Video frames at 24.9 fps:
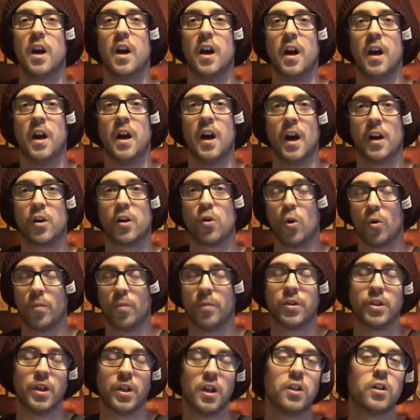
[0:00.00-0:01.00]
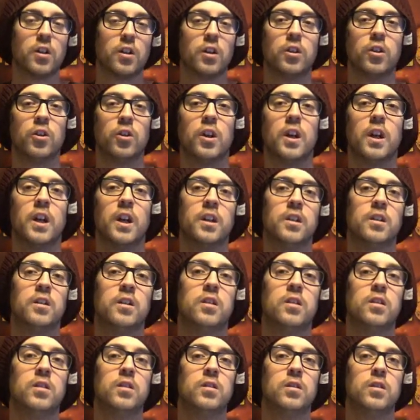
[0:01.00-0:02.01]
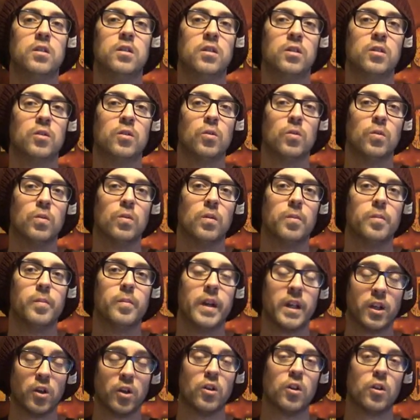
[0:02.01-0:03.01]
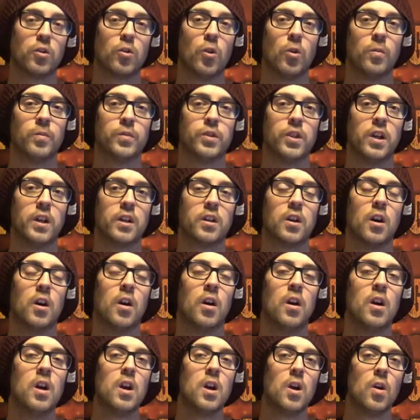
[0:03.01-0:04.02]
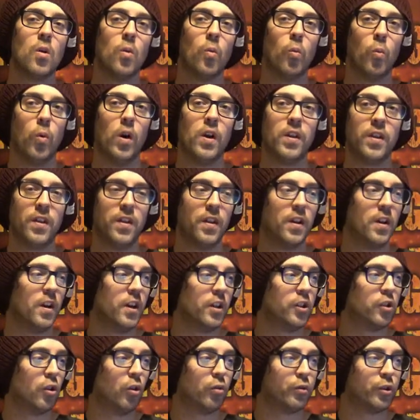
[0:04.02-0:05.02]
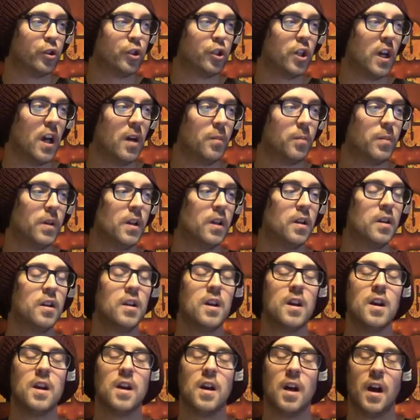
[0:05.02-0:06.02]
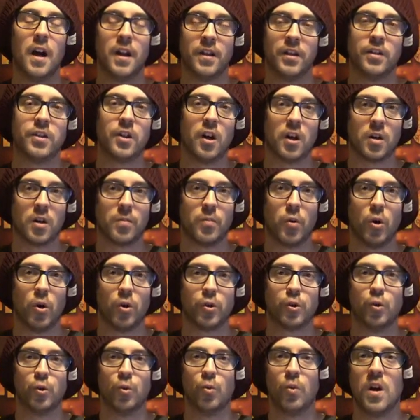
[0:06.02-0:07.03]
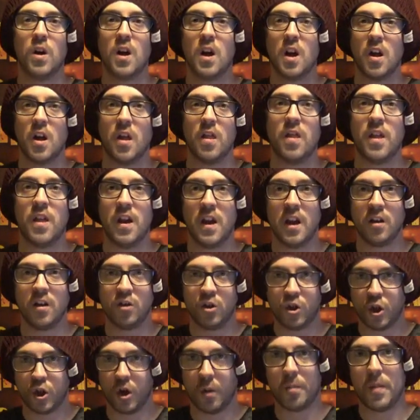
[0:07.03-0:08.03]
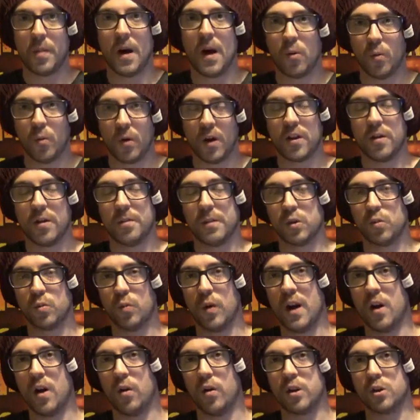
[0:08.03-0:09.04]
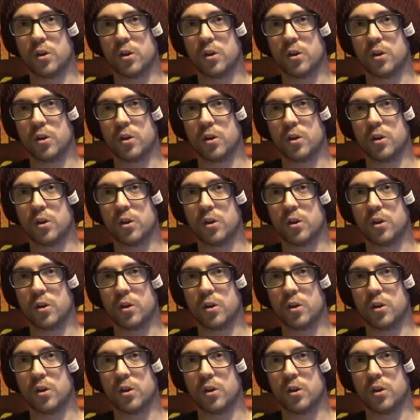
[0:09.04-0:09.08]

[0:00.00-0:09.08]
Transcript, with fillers: uh, a Khorne Berserker unit and you, you go big unit Khorne Berserker with the Exalted Champion and the Dark Apostle, they jump out with them as well.